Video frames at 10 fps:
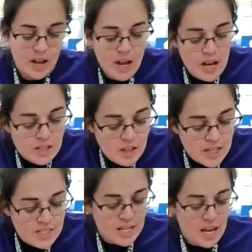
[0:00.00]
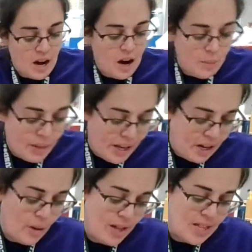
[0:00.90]
So let's take our
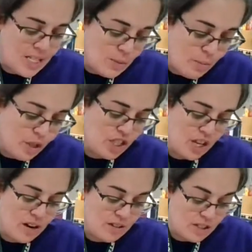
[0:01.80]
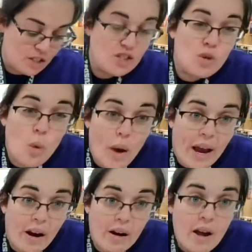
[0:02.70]
Play-Doh and let's push it on the
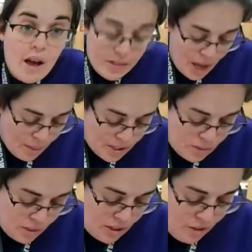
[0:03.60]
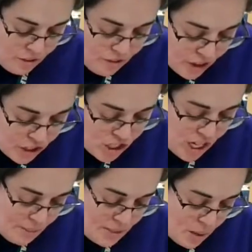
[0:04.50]
square. That was one of the first
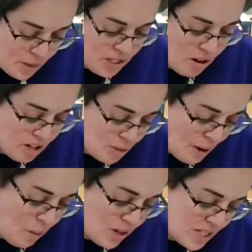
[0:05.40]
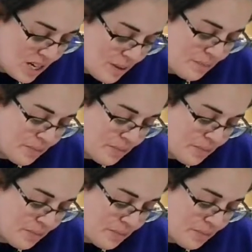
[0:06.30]
shapes that we talked about, wasn't it?